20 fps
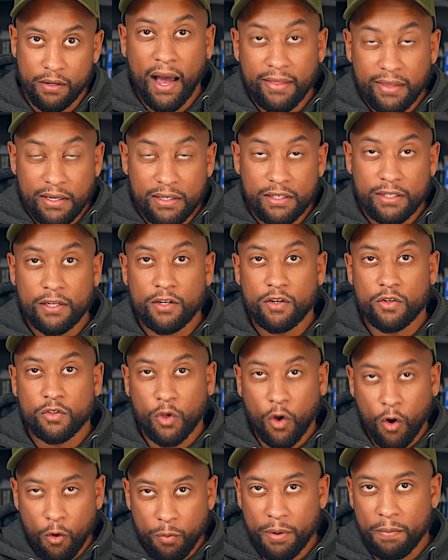I think Sneako's
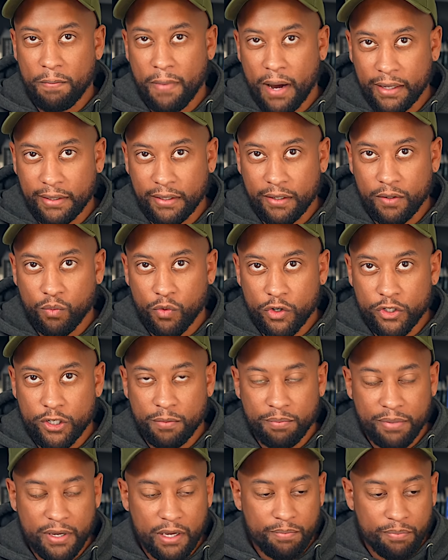open-minded, which can
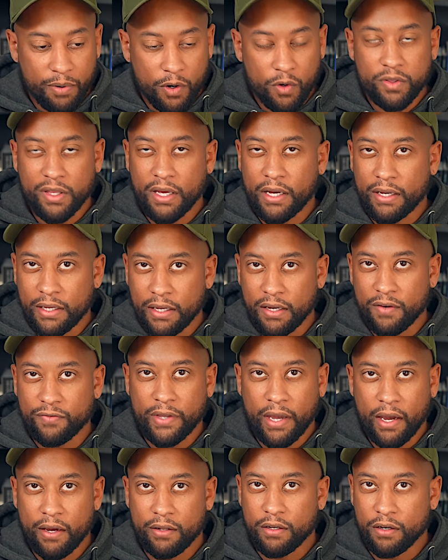be both a gift
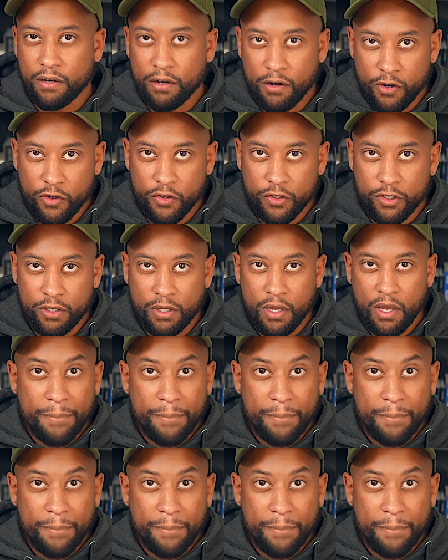and a curse.